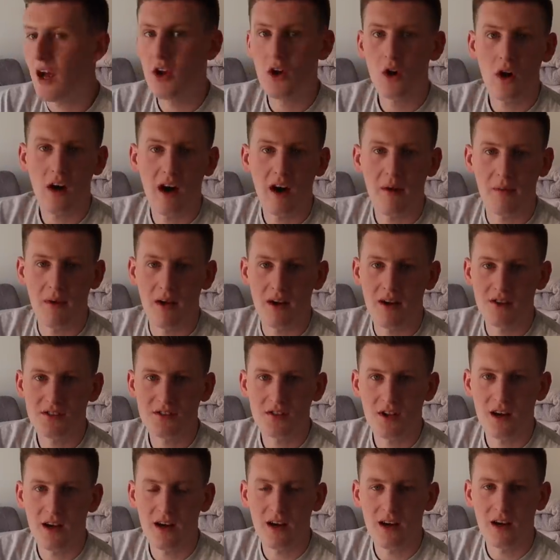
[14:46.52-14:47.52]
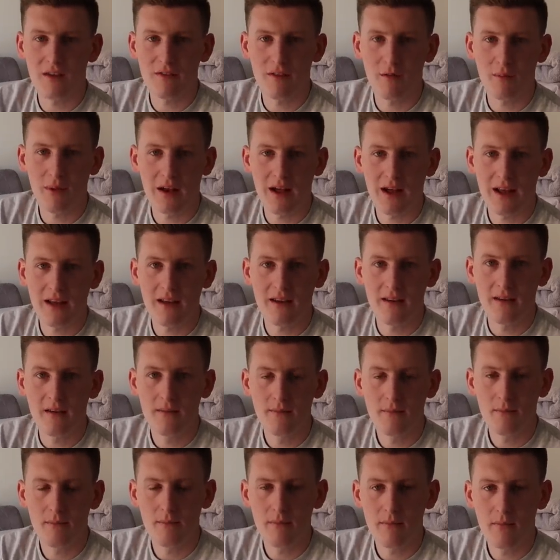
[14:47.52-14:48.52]
I got up last night after playing
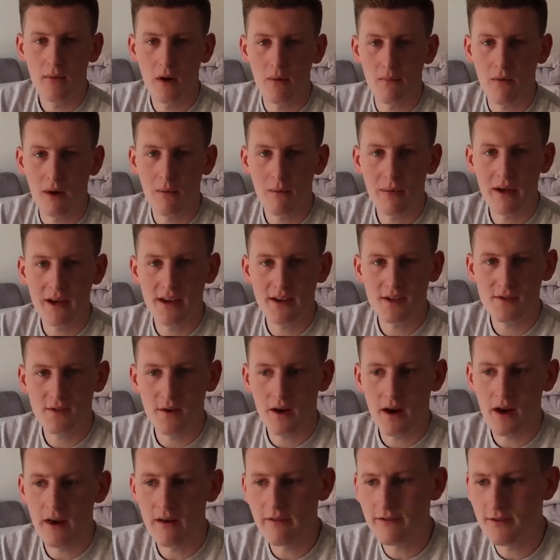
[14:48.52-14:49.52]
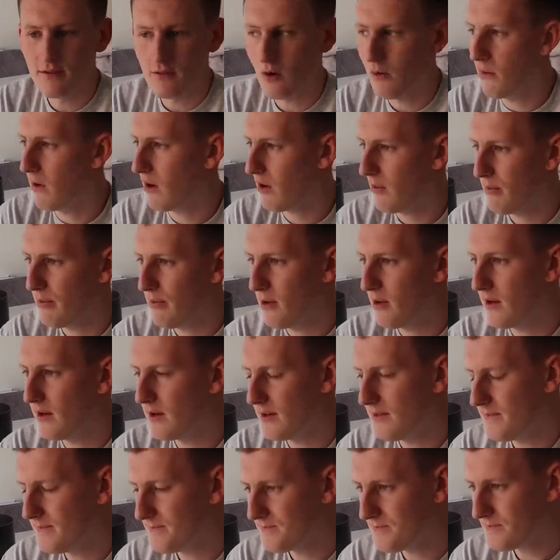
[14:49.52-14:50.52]
on my PS5 on my computer.
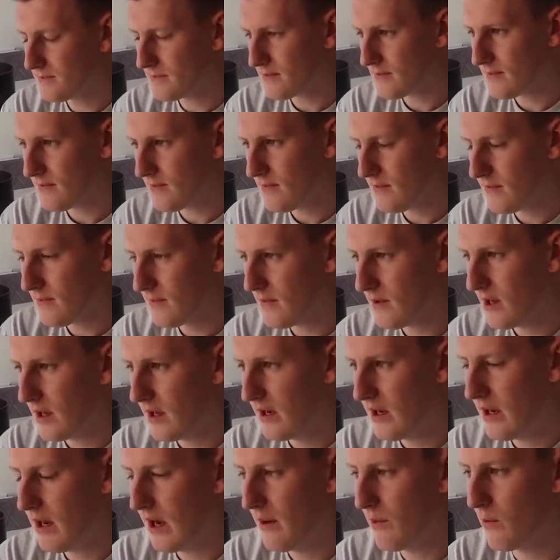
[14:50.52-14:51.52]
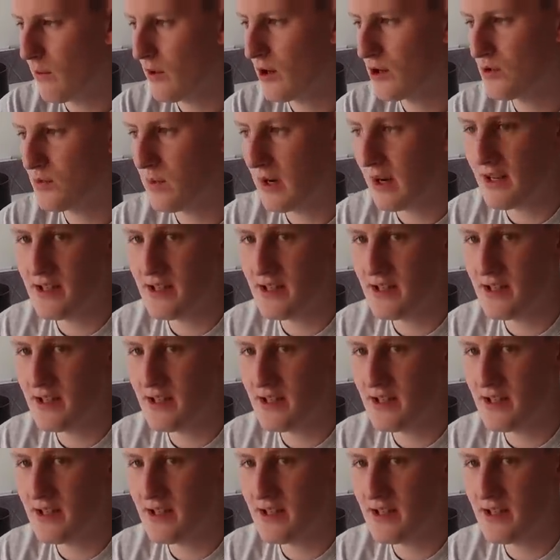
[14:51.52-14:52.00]
And because when